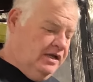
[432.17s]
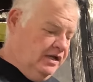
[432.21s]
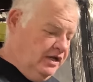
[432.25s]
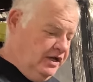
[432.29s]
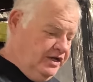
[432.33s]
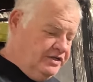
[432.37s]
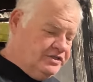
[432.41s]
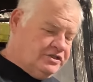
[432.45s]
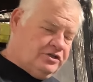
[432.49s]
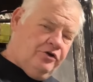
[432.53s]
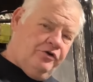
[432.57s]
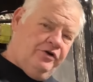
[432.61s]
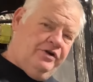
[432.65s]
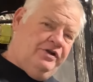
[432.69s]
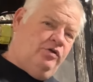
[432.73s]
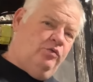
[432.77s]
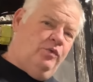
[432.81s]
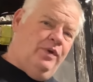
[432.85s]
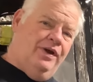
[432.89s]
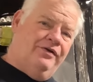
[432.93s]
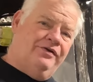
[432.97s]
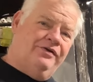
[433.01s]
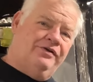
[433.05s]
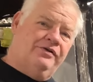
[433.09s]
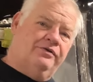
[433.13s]
It's already
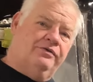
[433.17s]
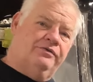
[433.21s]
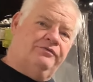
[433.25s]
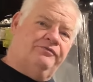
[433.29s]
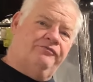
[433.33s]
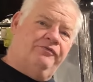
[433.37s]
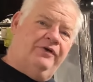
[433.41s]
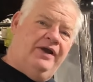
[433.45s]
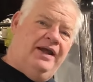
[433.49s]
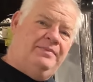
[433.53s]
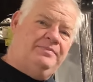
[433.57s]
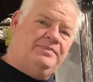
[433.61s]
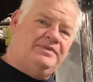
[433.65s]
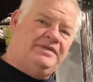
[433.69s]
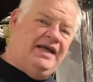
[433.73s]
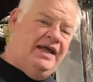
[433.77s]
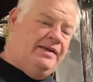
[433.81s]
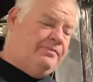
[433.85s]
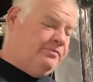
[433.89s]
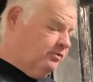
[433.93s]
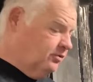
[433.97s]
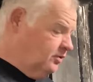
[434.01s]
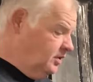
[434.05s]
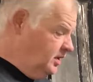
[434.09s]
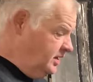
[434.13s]
welded on the frame
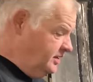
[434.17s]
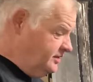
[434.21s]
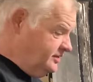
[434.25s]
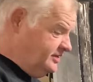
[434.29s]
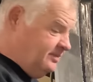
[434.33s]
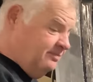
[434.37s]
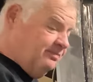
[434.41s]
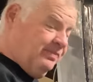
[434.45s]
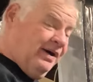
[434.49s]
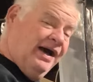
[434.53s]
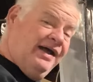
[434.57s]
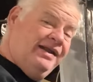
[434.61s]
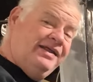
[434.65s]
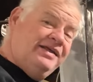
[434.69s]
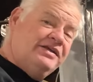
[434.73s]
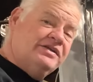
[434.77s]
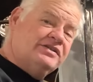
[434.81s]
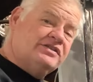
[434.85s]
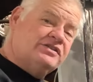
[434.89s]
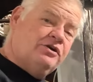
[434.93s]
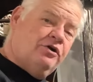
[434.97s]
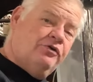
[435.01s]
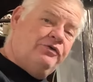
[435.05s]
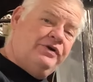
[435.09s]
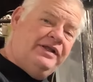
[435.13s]
table. The body is
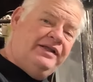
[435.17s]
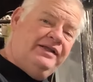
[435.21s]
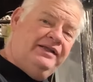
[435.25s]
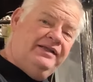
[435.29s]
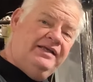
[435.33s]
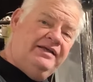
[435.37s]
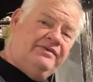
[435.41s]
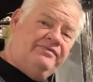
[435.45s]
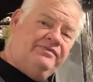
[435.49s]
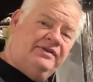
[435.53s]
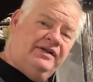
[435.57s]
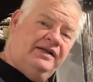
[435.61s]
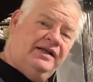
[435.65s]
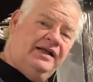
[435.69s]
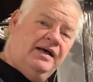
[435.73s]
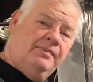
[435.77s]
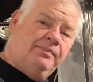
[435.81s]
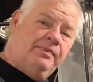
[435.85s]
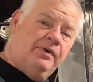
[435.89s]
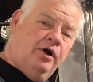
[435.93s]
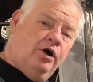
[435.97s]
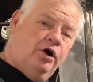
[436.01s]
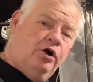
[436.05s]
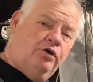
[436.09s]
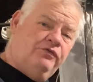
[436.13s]
already lifted up
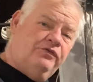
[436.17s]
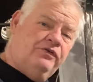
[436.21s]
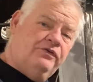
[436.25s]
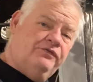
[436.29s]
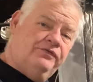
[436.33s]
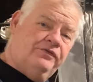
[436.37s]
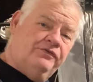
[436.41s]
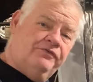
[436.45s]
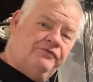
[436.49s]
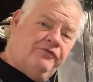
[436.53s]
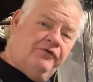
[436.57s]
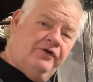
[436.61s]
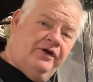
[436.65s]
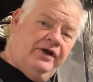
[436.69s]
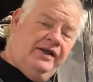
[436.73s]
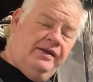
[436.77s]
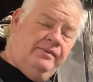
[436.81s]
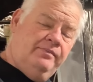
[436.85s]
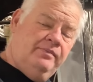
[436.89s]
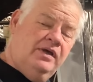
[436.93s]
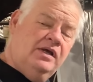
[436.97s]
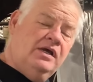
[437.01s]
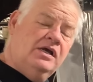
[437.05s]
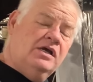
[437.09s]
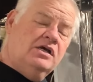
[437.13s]
off of the frame.
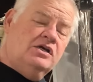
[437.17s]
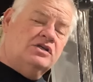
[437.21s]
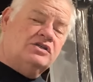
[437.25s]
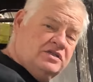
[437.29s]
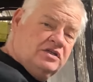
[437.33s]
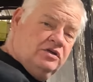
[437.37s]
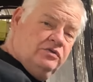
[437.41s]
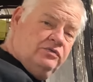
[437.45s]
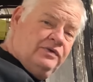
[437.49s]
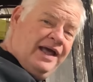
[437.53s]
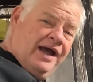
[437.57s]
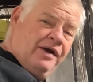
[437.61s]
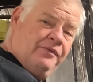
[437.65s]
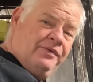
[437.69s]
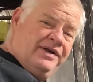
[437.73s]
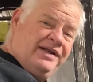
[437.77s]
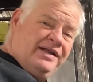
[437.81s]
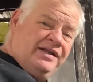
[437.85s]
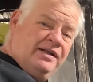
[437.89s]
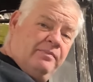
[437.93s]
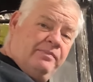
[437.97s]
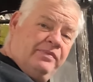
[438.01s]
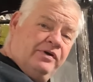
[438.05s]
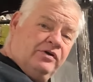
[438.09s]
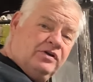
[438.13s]
So now we need
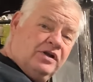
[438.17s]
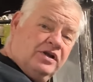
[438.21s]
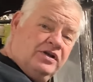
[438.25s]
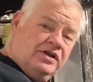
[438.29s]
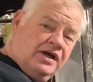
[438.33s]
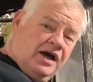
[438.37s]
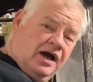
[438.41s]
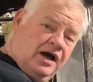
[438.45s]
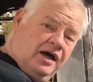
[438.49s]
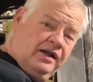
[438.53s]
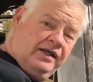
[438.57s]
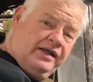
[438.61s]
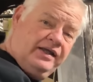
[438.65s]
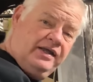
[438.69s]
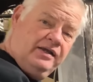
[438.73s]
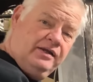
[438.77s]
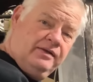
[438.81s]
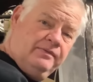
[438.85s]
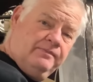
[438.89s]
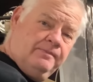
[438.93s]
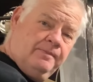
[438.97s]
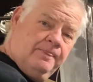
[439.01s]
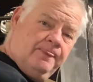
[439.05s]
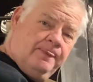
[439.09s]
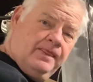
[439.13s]
to build a dolly
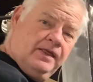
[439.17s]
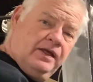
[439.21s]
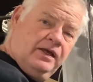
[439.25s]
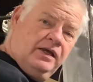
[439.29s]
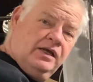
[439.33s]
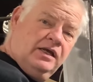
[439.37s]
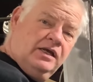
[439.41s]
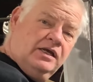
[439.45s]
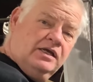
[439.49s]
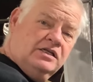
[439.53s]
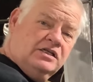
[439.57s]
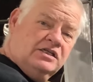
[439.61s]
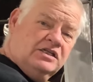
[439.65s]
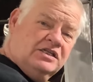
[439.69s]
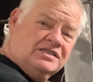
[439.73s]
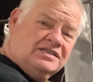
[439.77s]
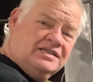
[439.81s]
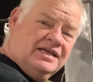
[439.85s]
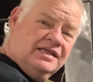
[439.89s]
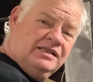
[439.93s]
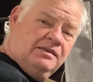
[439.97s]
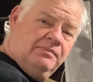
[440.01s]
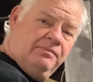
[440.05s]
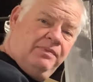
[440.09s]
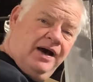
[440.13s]
to
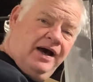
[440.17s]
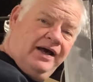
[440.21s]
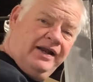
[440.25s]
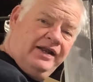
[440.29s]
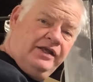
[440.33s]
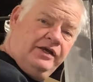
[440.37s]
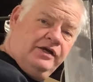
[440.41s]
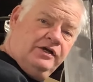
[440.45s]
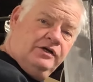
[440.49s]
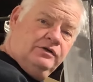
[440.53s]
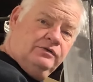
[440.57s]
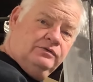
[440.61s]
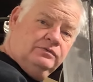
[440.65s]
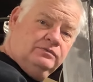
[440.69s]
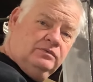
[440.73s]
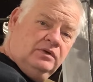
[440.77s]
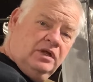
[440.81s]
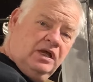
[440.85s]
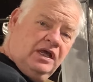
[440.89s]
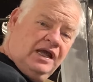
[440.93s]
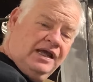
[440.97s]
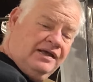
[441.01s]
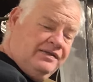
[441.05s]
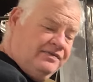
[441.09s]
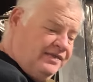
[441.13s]
set the body on.
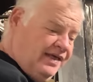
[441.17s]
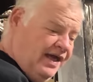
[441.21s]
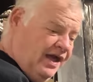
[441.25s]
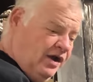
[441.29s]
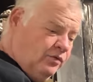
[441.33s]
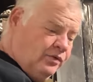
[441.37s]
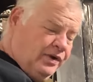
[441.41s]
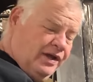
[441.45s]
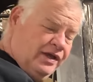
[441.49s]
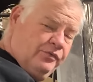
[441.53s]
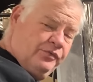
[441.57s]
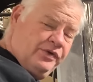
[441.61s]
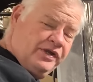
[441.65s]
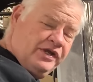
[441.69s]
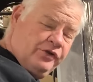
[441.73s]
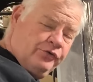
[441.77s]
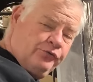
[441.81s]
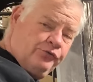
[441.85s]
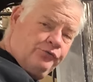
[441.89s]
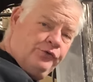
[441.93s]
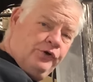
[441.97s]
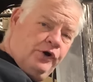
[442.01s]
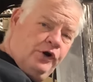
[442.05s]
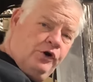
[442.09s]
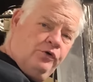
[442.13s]
That way we
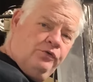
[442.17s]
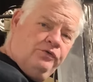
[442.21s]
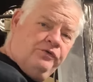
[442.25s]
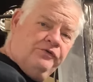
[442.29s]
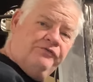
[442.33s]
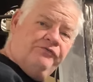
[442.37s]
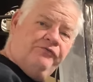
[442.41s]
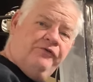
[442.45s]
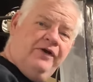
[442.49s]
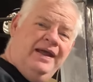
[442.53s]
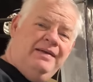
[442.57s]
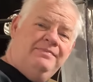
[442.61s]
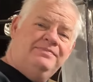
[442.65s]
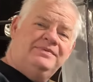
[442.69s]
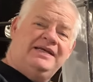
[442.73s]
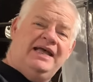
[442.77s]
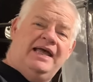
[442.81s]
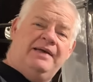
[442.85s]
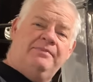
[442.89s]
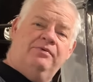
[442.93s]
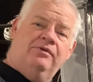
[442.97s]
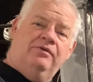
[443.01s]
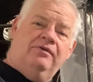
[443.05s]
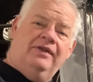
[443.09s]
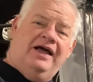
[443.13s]
can roll the frame
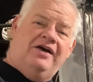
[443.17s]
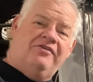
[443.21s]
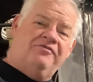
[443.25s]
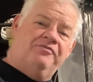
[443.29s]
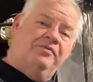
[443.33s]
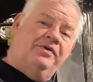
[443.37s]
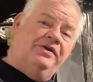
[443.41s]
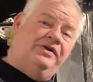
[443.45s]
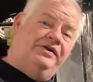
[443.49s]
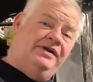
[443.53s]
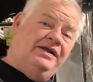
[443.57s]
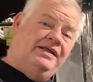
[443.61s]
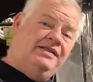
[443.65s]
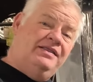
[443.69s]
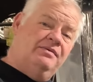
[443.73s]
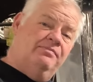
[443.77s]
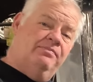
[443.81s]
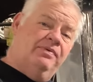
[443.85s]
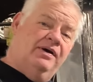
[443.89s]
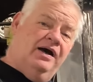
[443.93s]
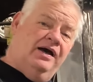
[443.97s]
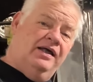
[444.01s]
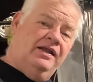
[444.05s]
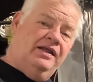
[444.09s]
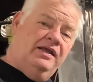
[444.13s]
table out from underneath the
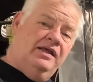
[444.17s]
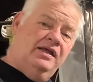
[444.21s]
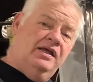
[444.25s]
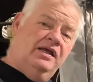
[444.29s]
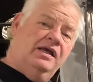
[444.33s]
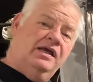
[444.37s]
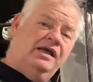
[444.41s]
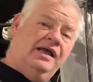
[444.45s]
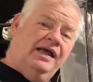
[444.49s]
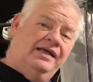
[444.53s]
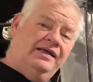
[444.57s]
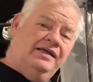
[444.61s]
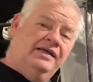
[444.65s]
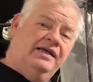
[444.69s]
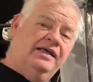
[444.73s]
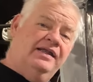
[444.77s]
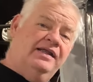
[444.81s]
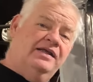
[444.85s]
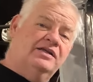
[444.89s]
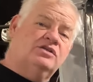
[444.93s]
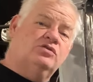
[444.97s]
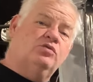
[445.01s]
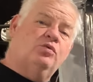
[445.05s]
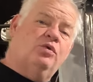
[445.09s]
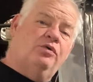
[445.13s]
body and get
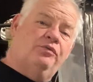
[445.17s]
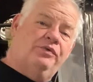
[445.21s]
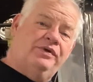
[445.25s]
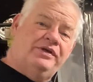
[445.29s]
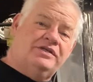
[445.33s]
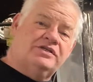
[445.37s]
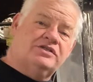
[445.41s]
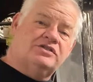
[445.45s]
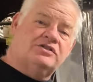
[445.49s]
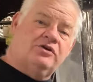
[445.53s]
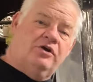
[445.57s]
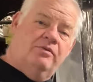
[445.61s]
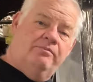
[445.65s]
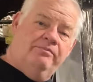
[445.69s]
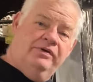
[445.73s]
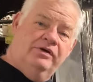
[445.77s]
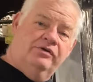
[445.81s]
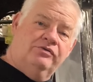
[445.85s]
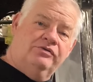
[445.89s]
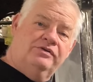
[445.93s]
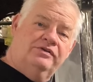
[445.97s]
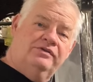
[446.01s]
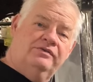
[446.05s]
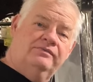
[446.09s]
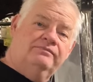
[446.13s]
it to where we can start
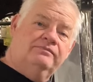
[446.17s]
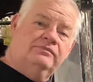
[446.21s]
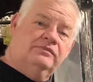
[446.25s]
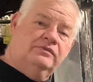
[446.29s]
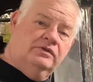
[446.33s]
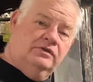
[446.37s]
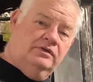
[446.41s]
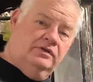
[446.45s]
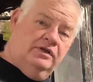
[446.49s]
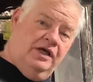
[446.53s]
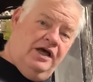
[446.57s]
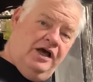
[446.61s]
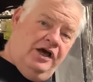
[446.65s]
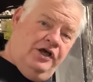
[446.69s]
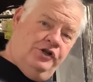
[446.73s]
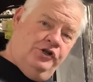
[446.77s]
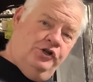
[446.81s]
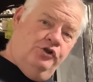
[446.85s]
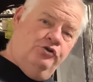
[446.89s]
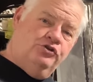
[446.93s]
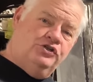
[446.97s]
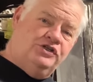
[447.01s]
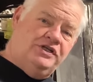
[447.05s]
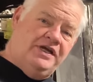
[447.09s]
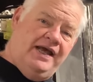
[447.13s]
building a
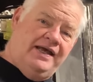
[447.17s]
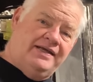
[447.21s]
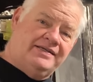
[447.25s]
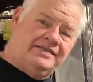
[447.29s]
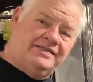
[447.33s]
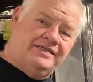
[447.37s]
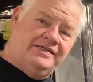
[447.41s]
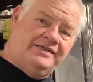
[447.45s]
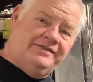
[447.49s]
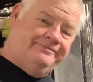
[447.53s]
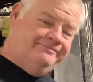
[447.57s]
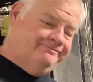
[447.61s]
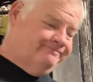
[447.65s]
new chassis.